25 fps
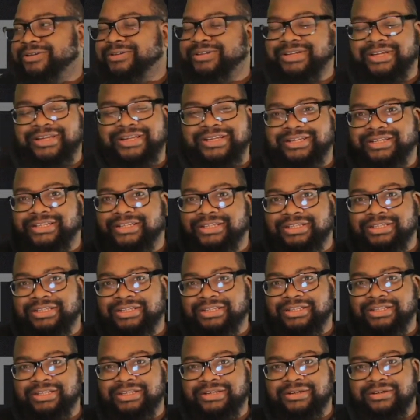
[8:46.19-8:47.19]

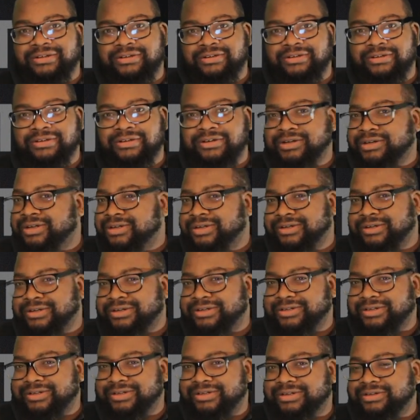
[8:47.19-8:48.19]

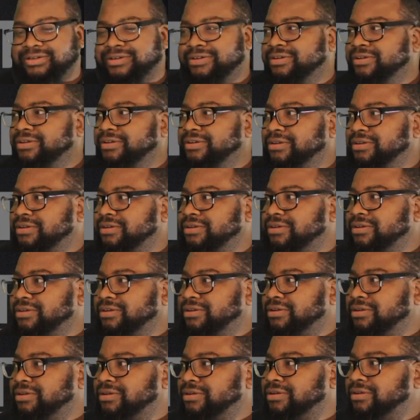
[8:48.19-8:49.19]

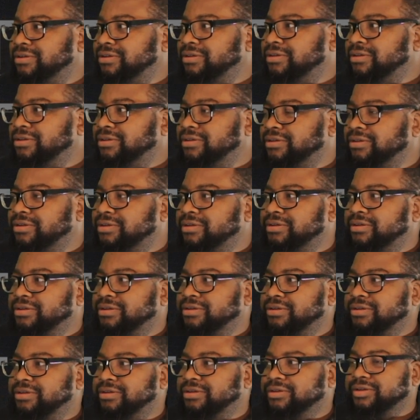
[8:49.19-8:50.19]

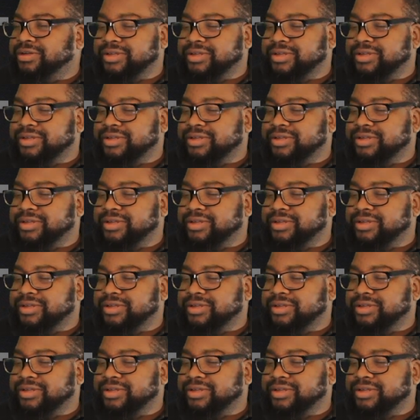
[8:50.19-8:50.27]
(silent)